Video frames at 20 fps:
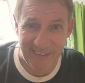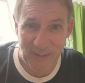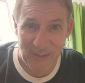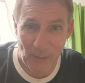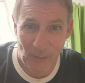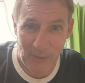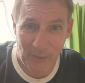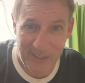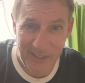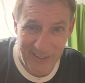the
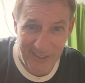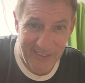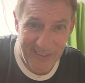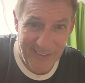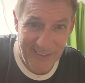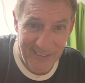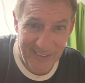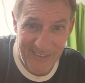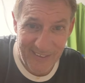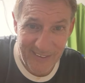Nokia
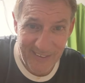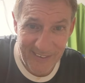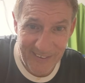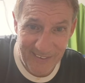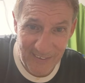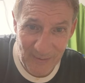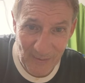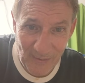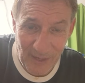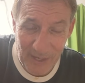that
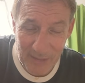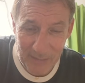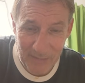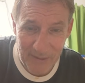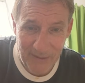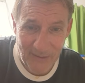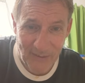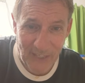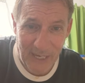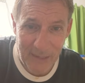you gave
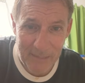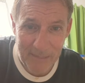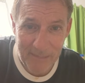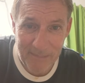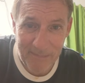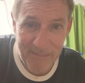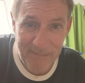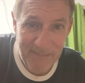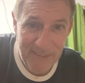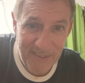me, Jap.
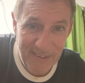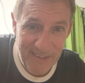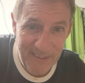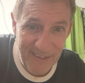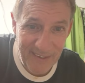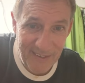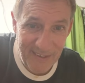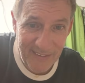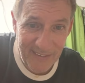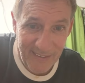
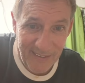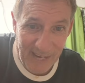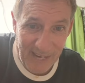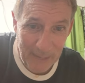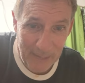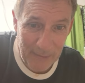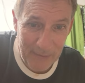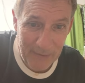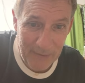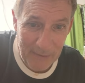The
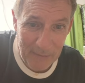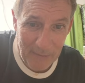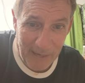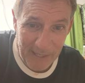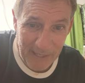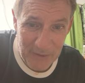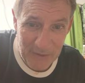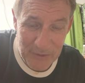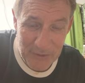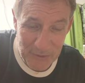camera that
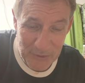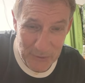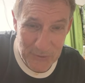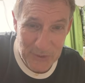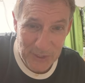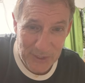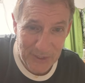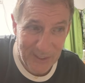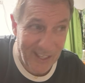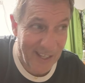Micah's
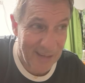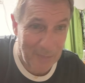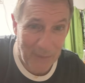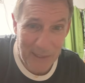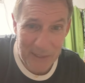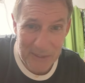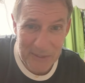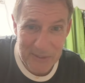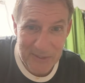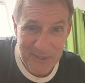using a lot.
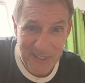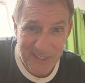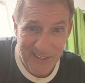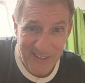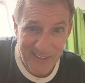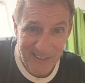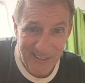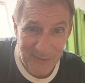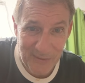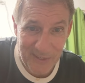Micah's
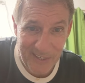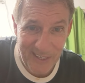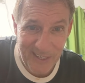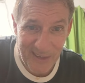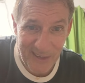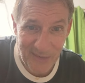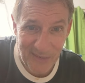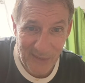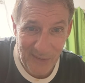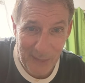learning
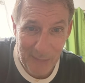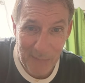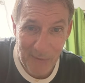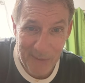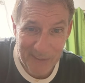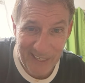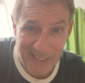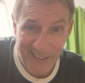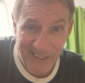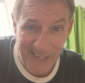how to
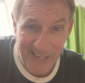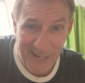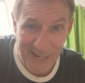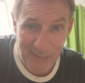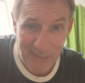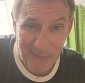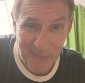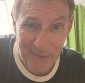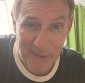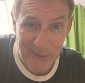operate that
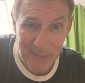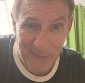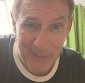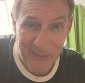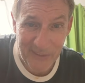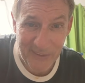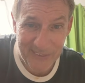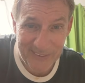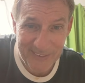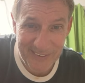camera really
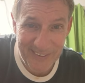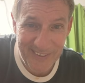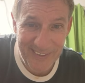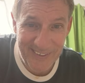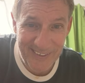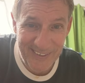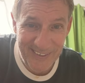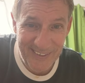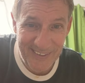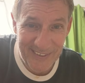well.
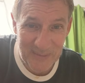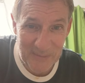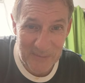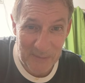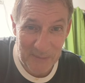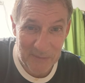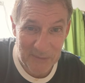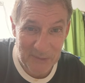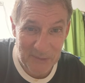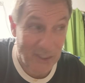
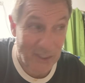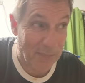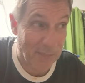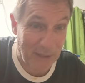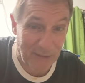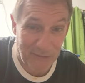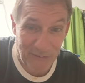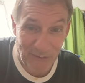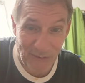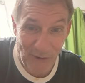Maybe she's going to
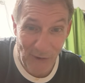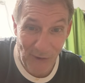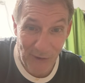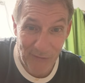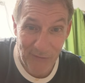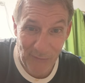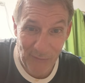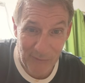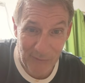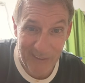be a
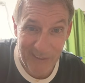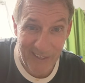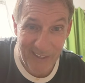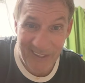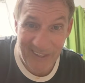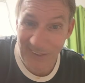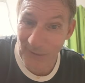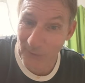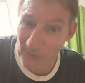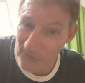photographer one
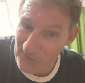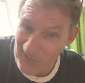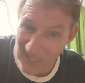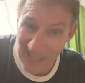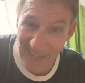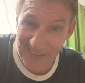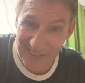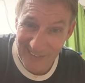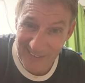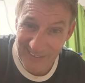day. That girl's
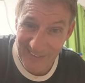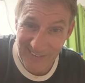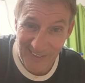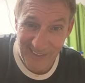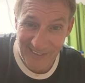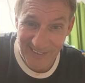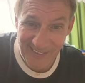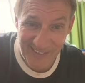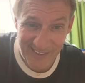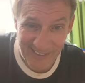talented,
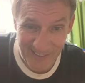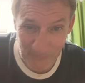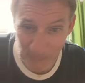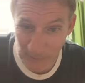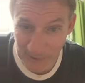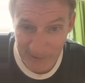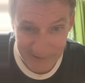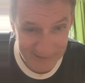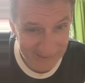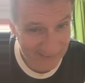I'll tell you what.